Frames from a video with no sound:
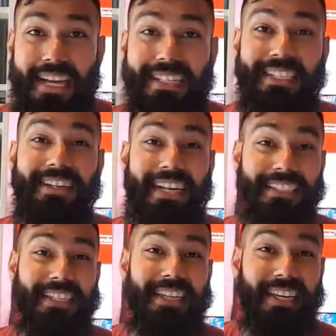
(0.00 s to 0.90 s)
and you're
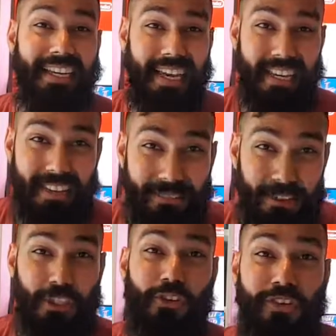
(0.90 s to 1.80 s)
actually gonna get an
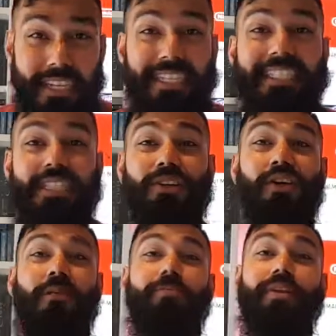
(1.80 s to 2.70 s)
official release
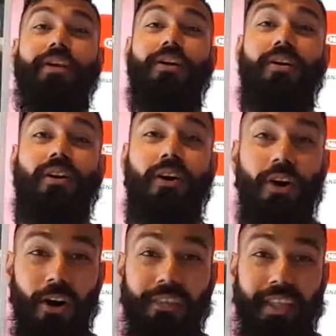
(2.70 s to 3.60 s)

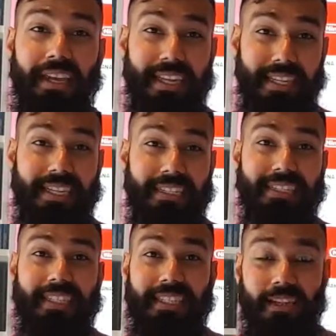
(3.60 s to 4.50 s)
on an NES,
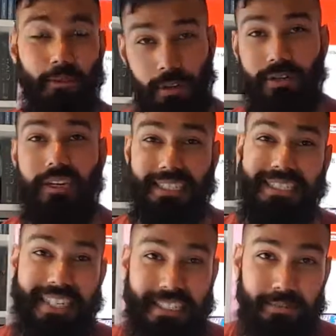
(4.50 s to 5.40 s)
well, a
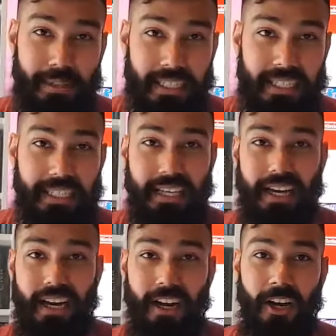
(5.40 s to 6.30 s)
SNES Mini
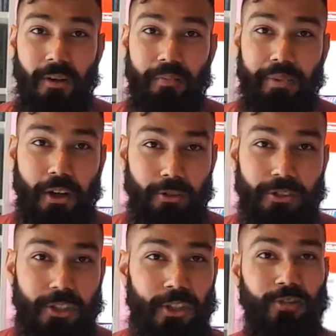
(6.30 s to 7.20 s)
um,
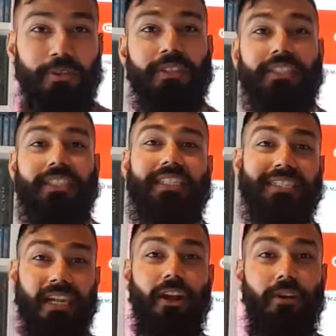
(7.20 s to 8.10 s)
console, which
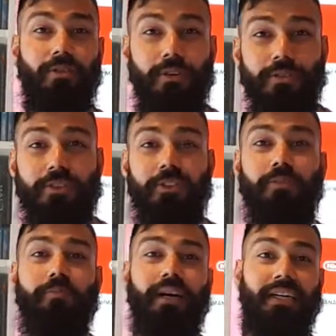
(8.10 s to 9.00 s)
is a clone
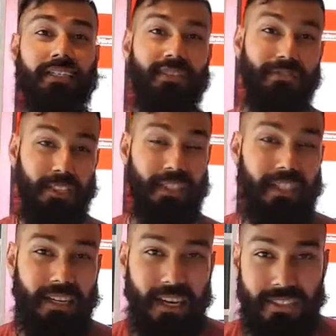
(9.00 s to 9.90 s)
console but is an
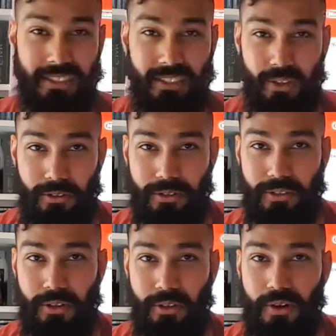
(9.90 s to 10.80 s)
officially licensed
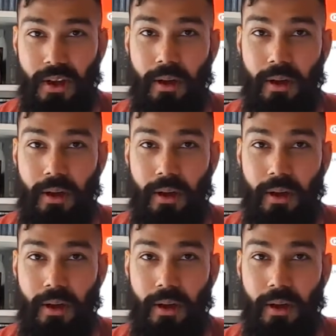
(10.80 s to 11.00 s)
console